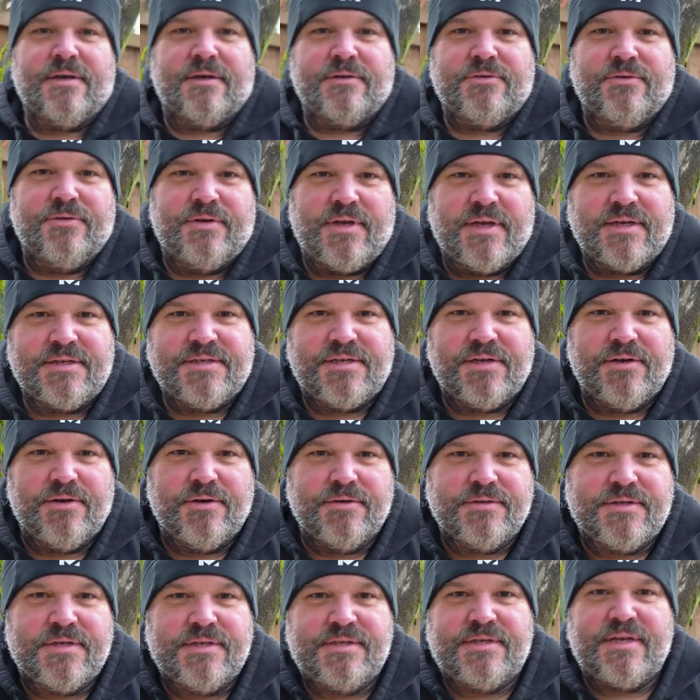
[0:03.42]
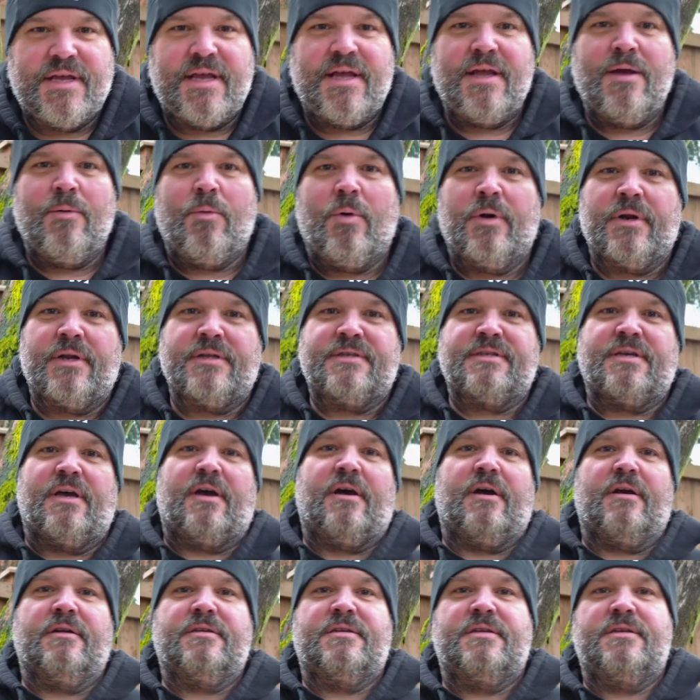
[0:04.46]
Dr. Decks here. Today I want to
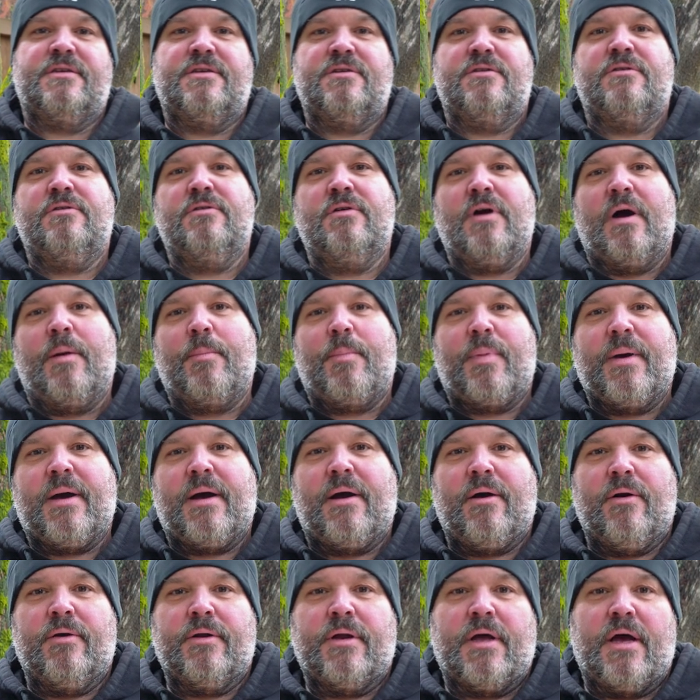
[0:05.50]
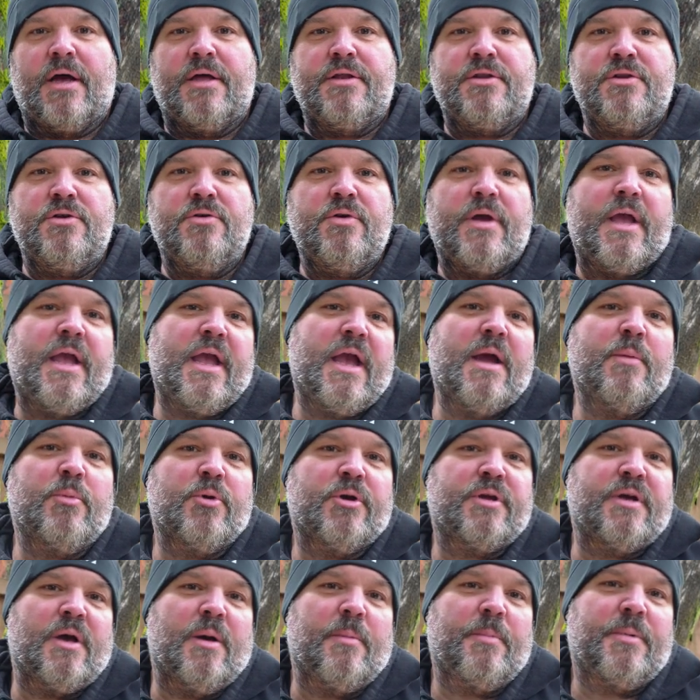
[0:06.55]
talk to you about a new
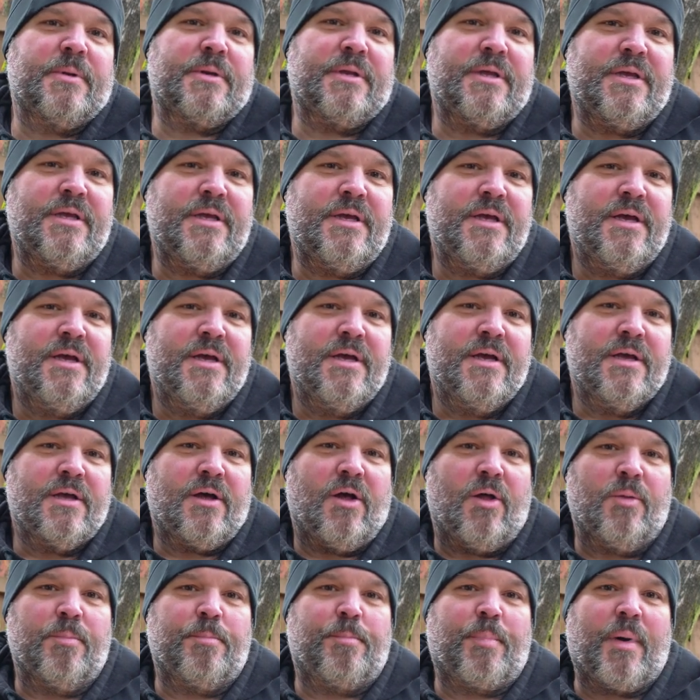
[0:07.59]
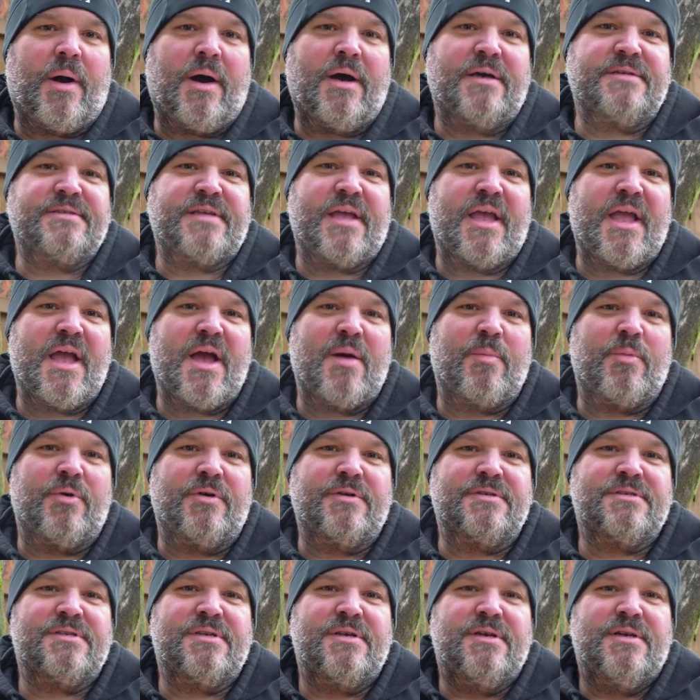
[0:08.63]
hammer company called Boss
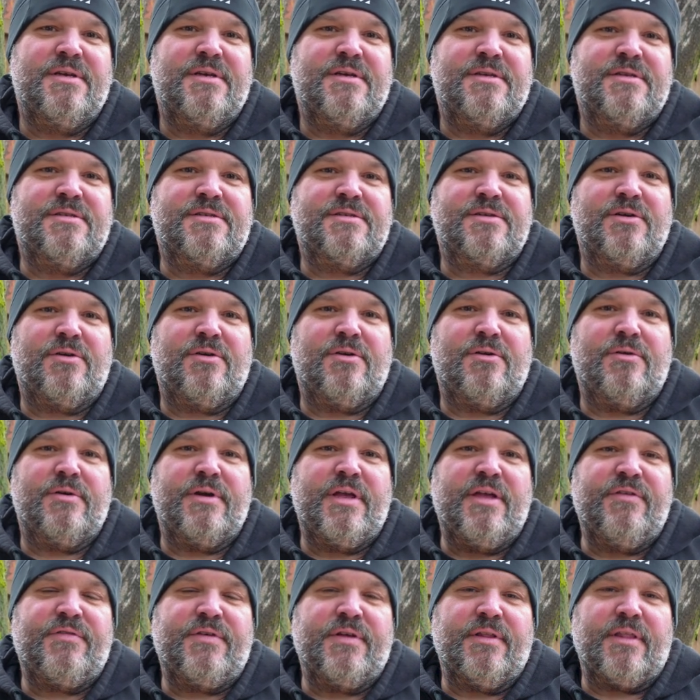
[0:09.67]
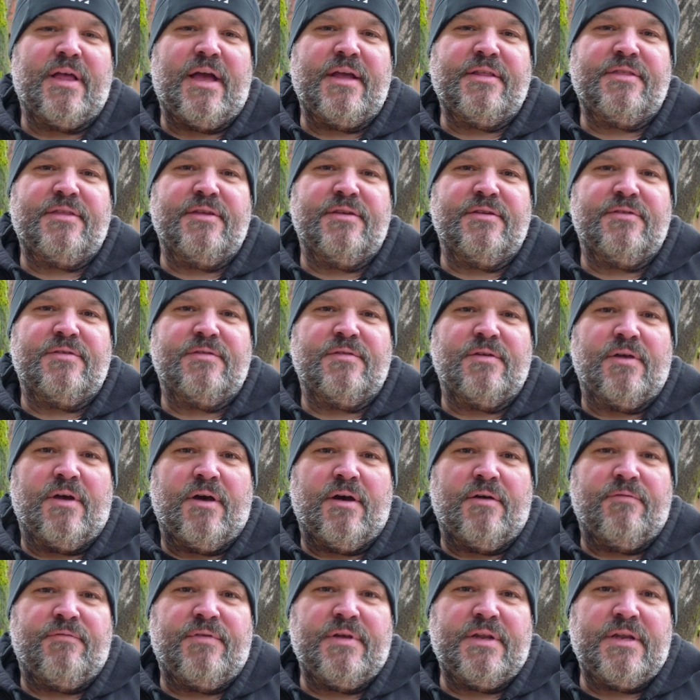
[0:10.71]
Hammers. So if you like this
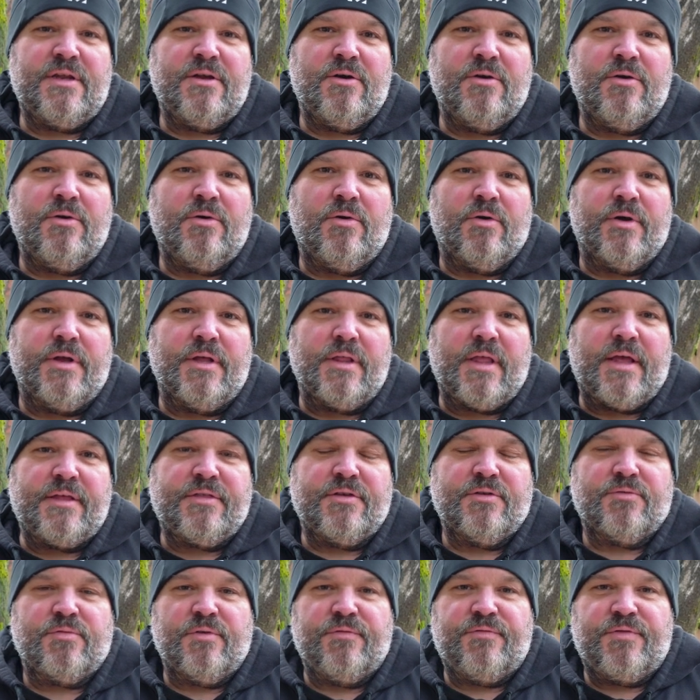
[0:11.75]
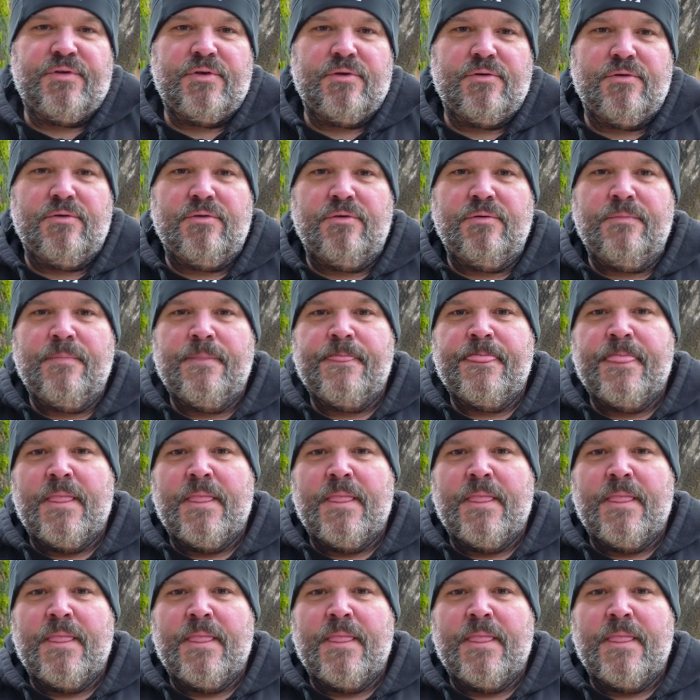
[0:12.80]
uh, video or you like this review